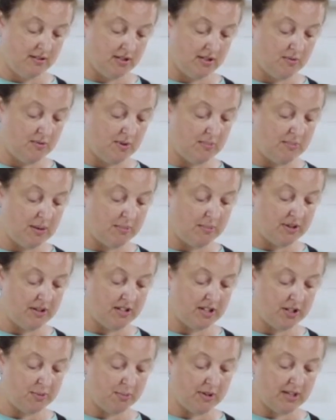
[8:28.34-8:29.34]
So remember,
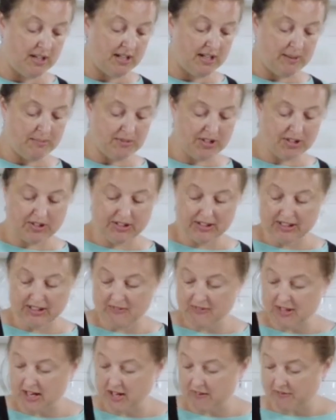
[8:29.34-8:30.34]
this one I'm just going to
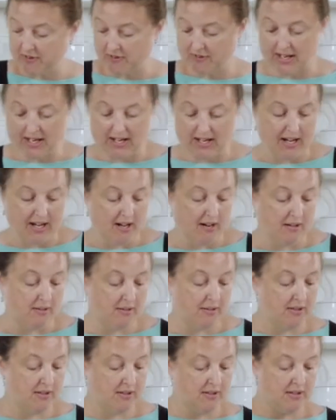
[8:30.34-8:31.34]
leave out for right
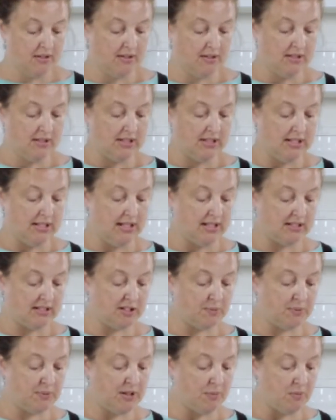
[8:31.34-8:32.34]
now, and I'll
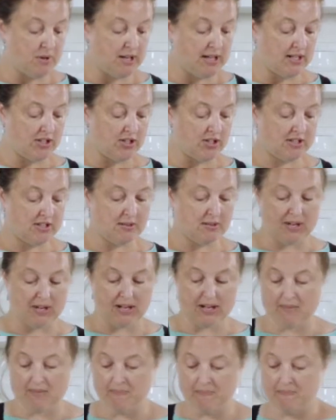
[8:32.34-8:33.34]
explain why in just a
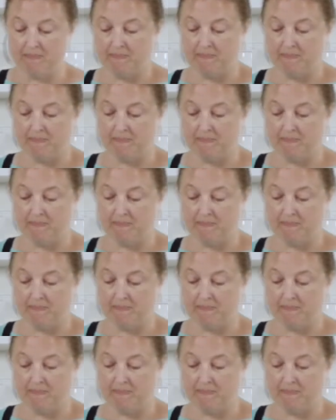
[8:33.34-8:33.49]
minute.